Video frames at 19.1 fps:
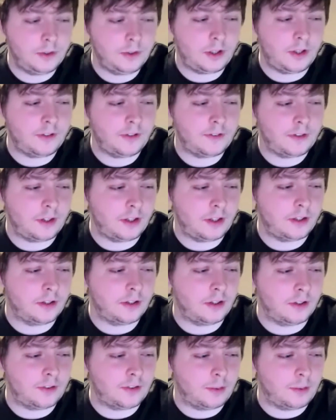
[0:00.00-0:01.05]
guys think
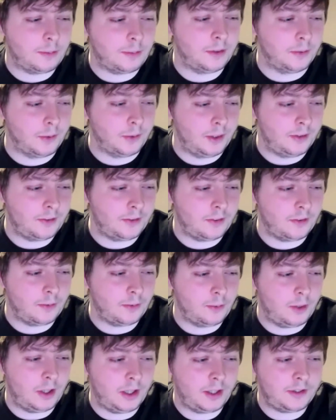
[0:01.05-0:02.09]
are some of the reasons
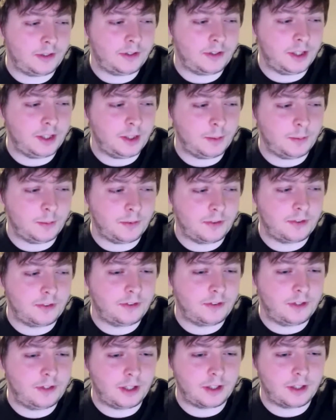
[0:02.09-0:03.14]
why teams
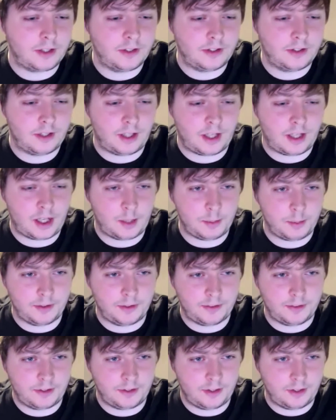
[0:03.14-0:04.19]
stick to habits
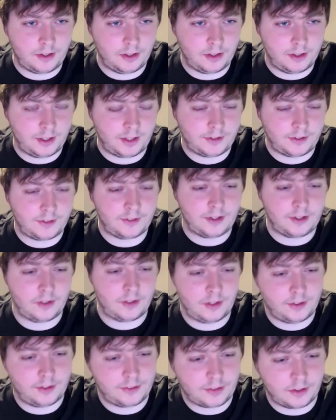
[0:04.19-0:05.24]
that aren't
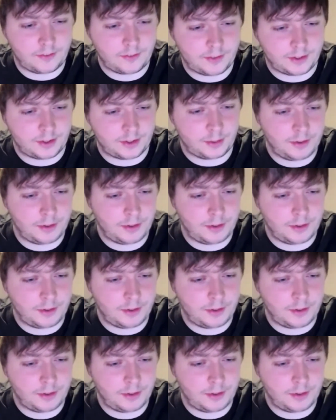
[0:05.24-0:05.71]
necessarily serving them?